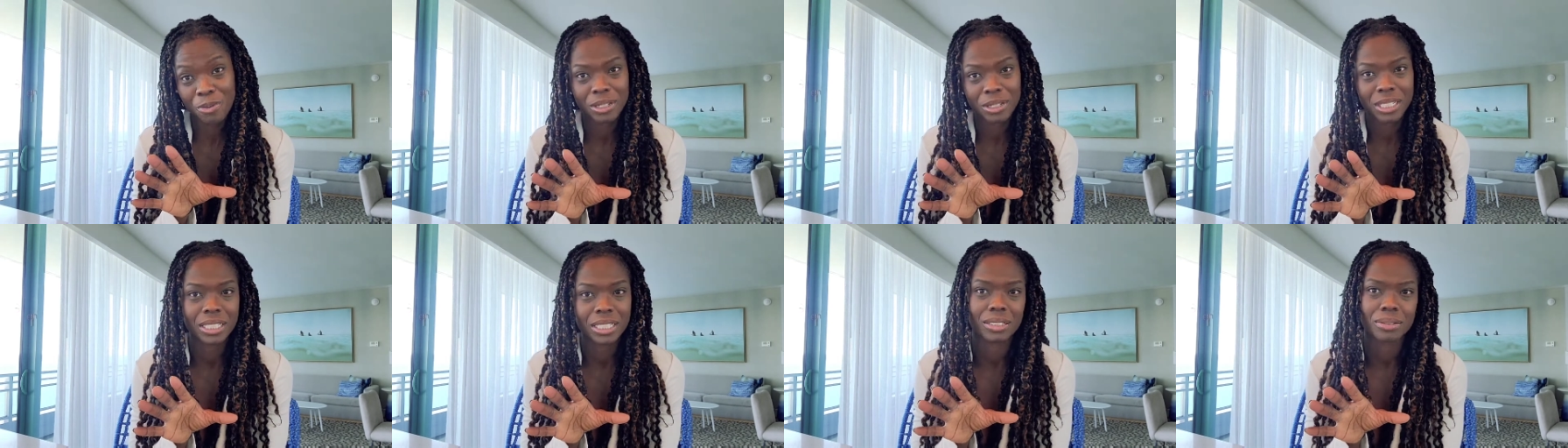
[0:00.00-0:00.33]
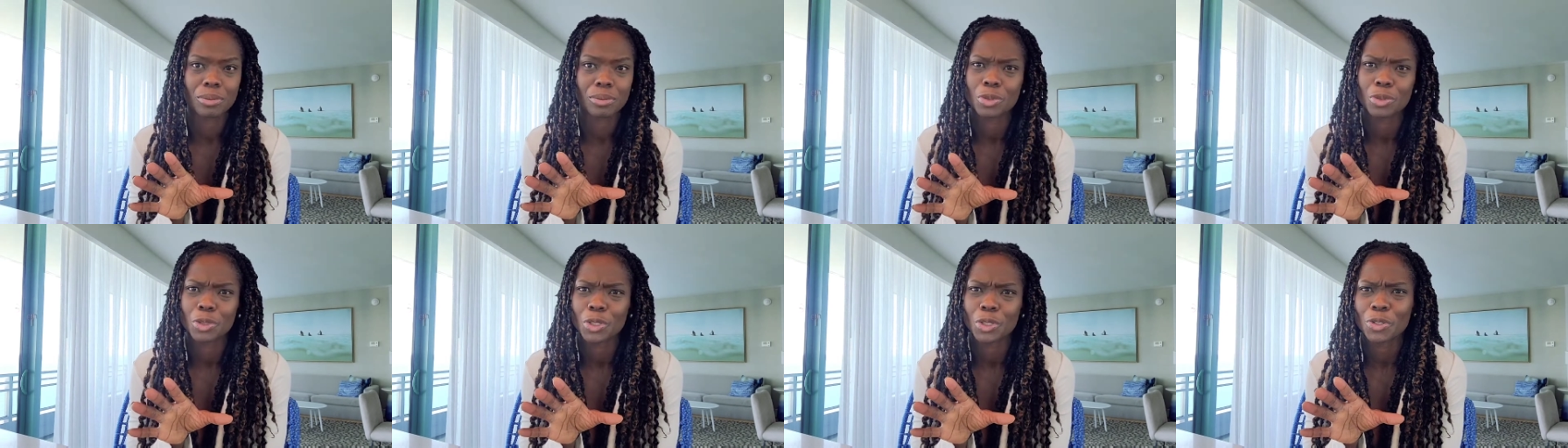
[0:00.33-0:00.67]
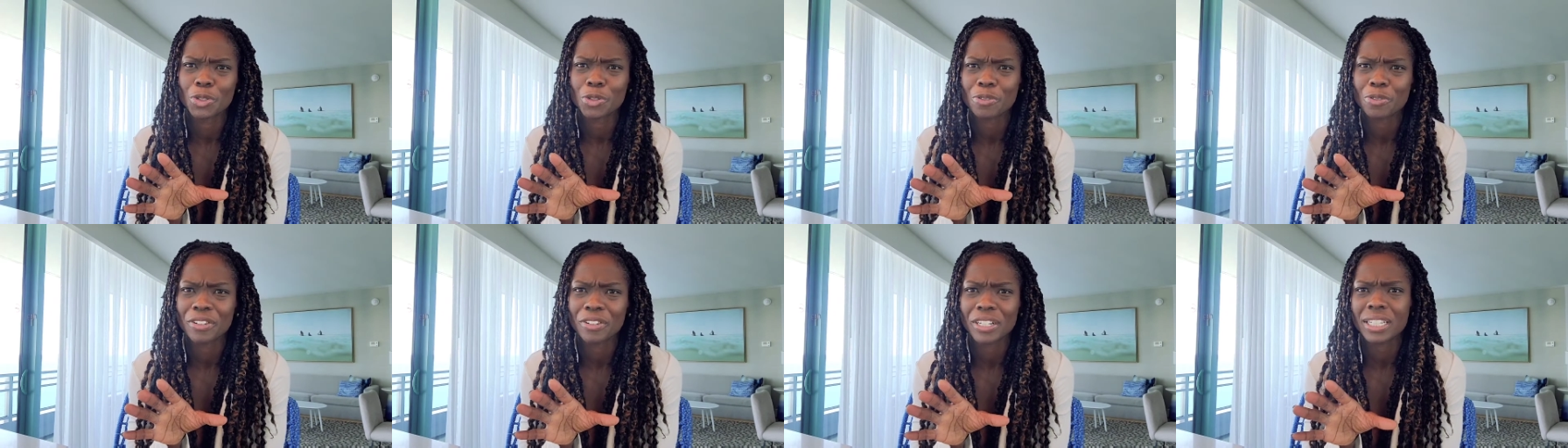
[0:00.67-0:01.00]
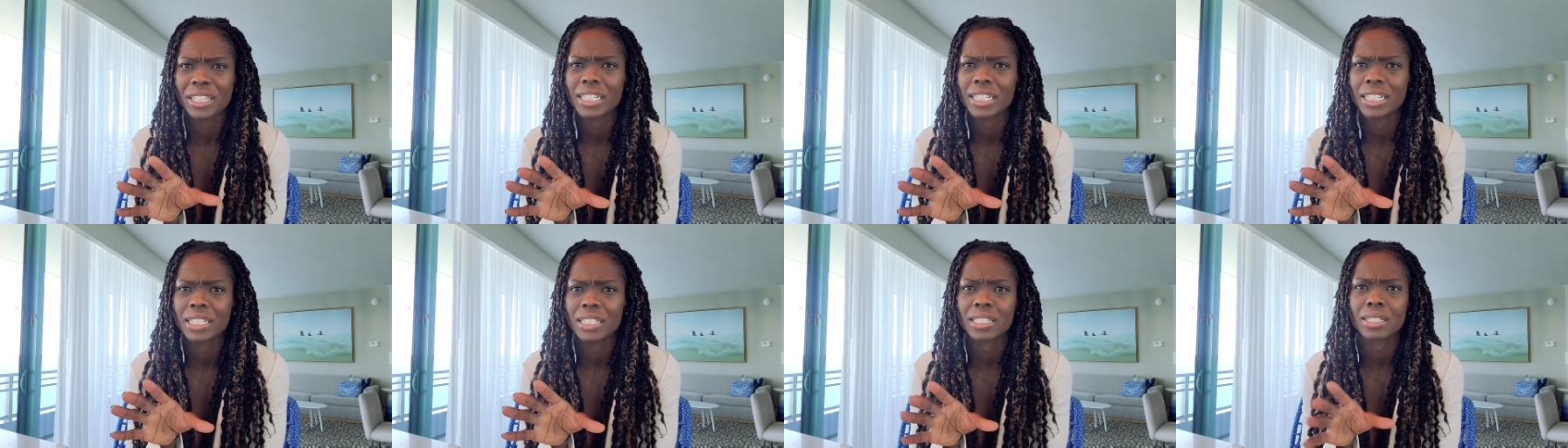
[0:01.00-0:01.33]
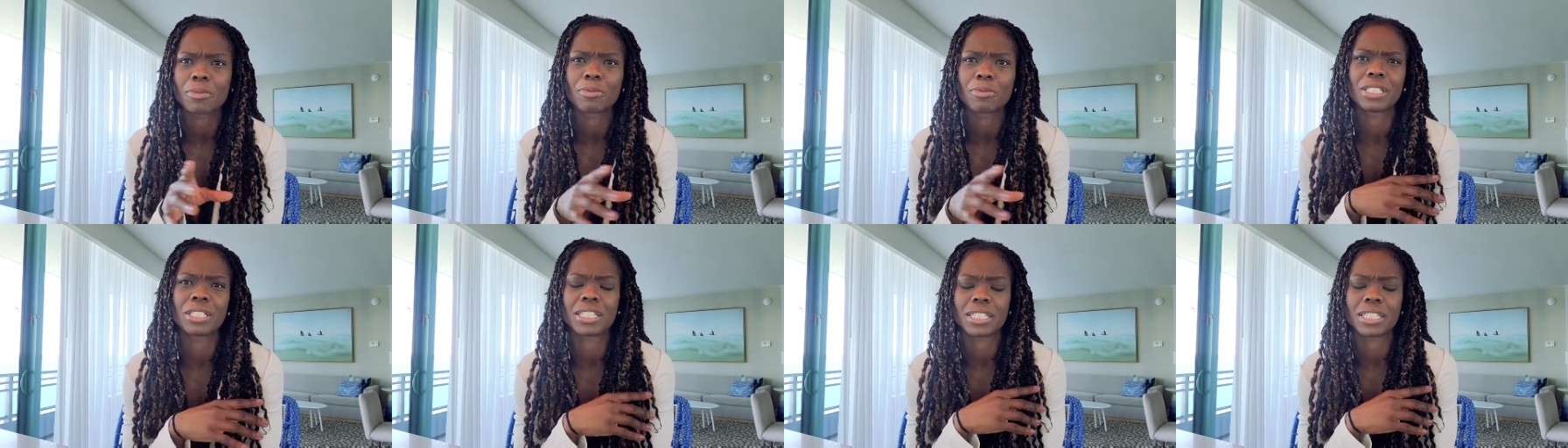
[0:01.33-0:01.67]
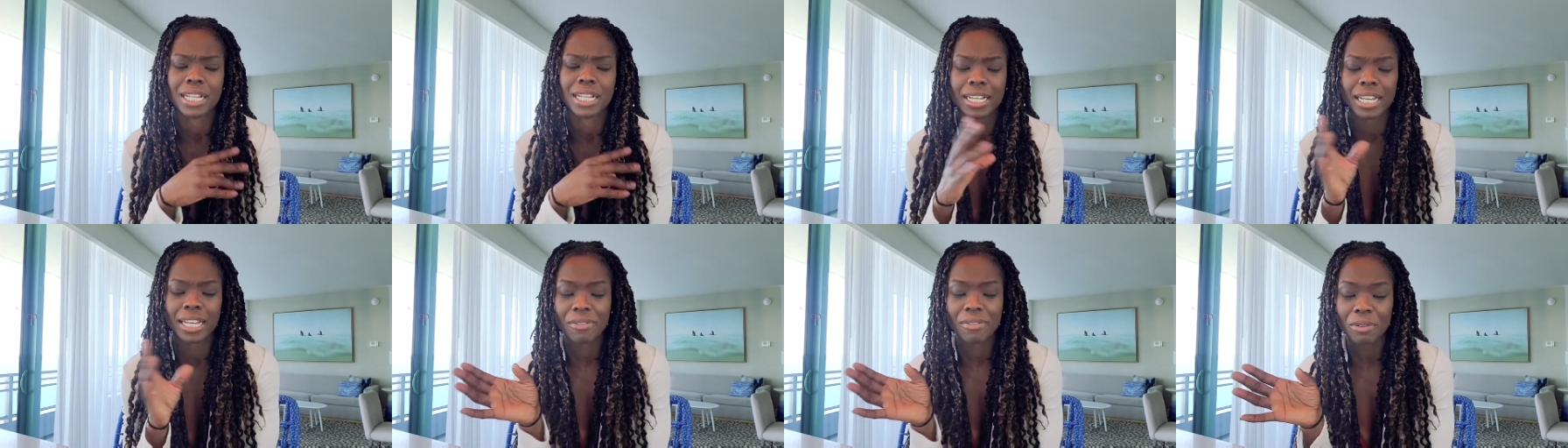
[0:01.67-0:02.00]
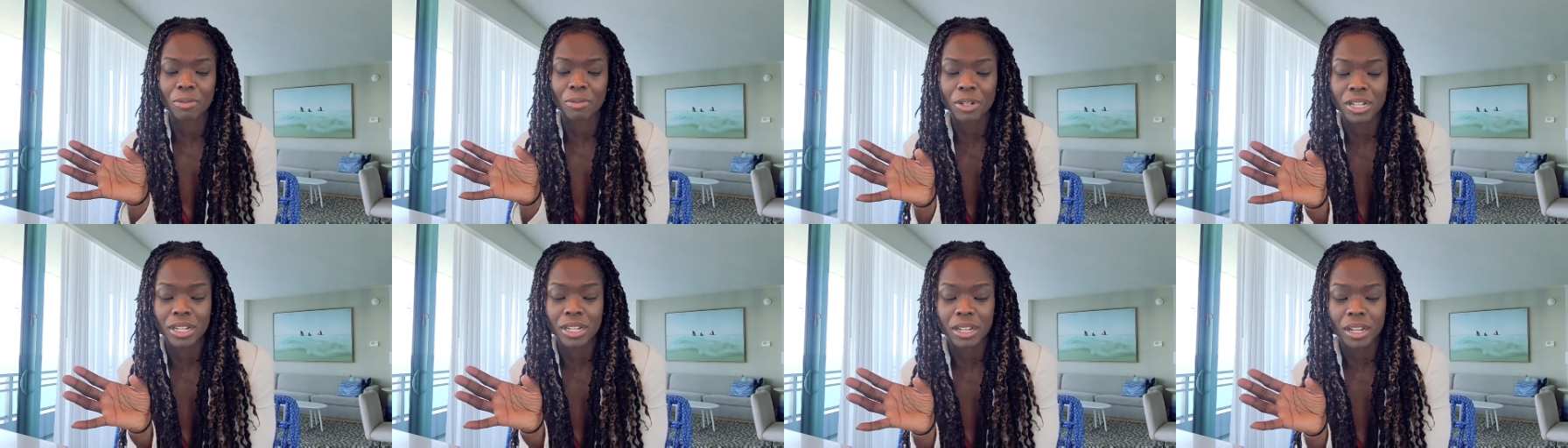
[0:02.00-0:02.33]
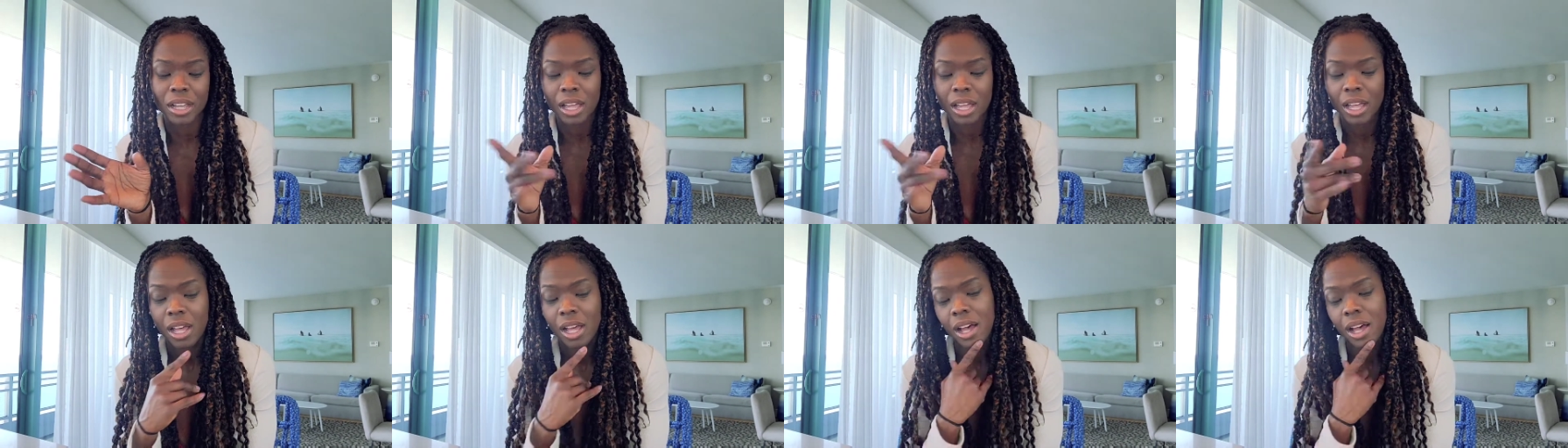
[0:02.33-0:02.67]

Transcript: which should do fitness, which is like everyone.